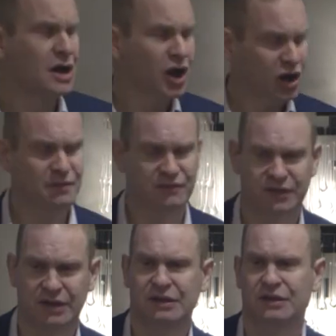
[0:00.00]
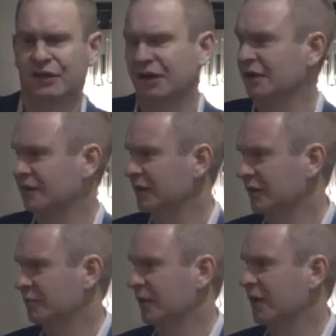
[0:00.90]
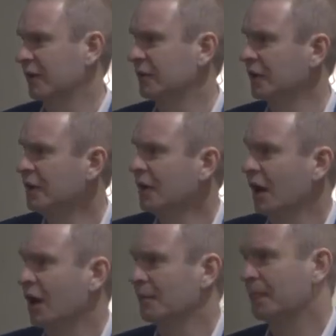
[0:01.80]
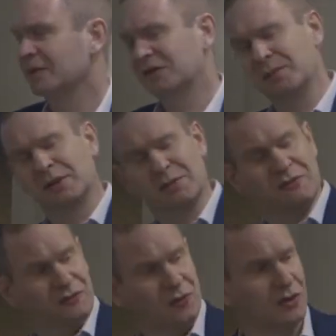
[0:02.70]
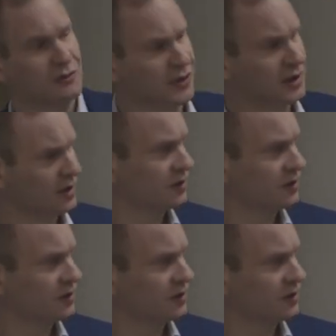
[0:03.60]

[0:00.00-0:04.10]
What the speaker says: hopefully, the thing doesn't explode. But typically, before the thing